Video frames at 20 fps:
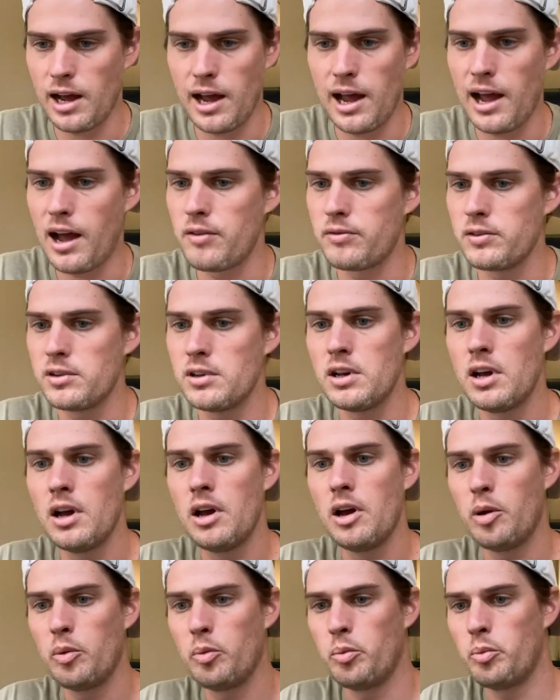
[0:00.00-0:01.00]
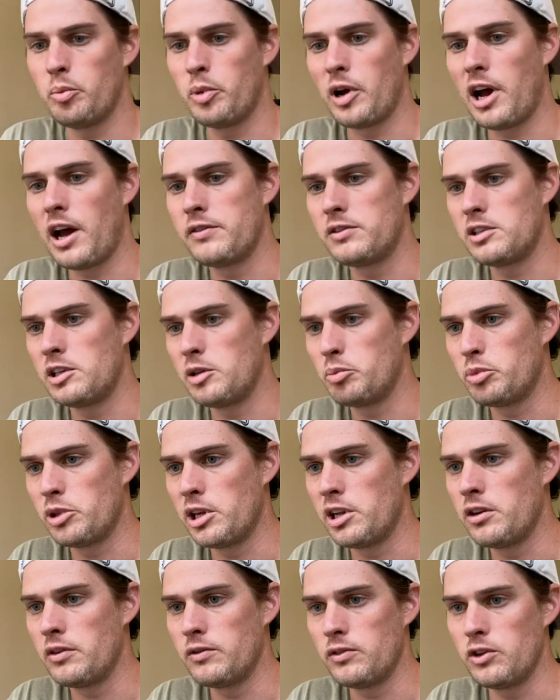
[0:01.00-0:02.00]
I haven't, but I've seen
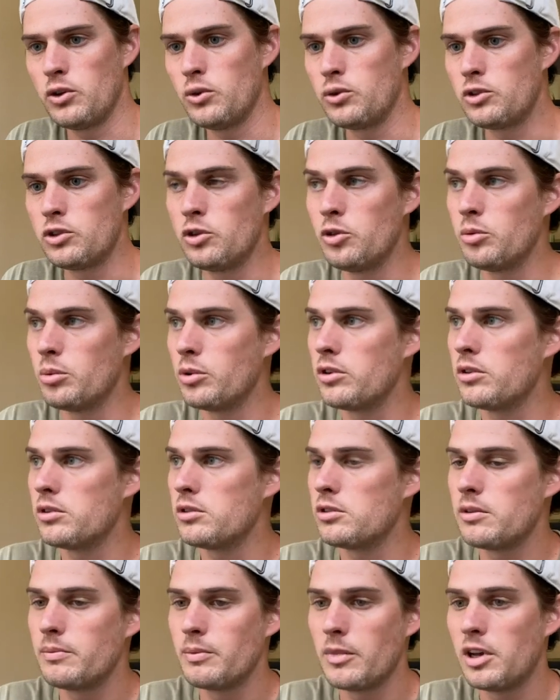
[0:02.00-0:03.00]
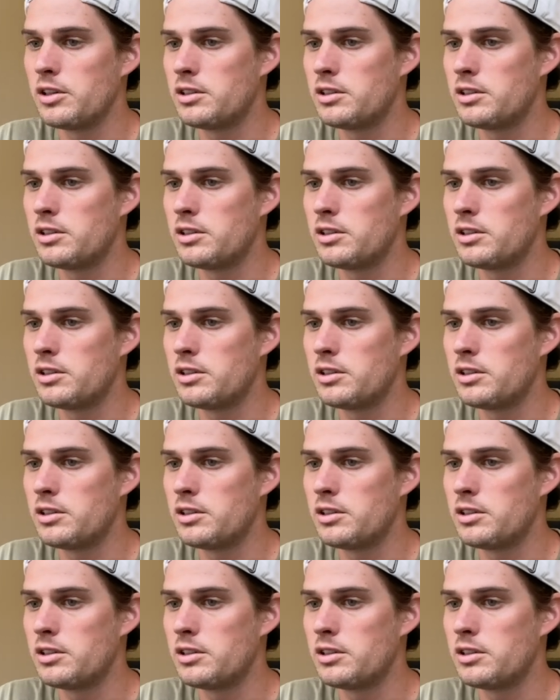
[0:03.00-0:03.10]
plenty of YouTubers,